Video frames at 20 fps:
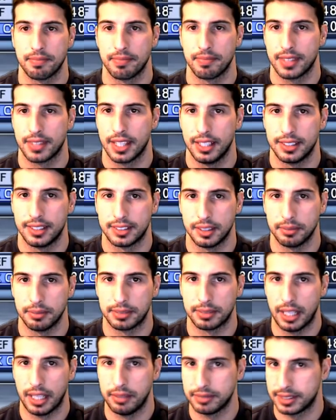
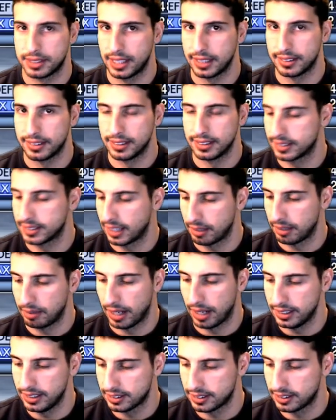sometimes that this game
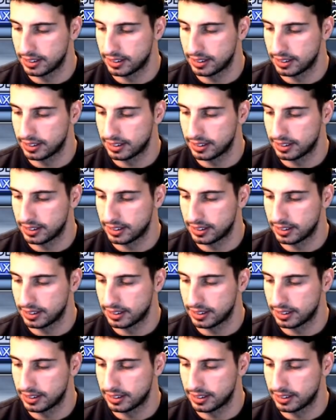has,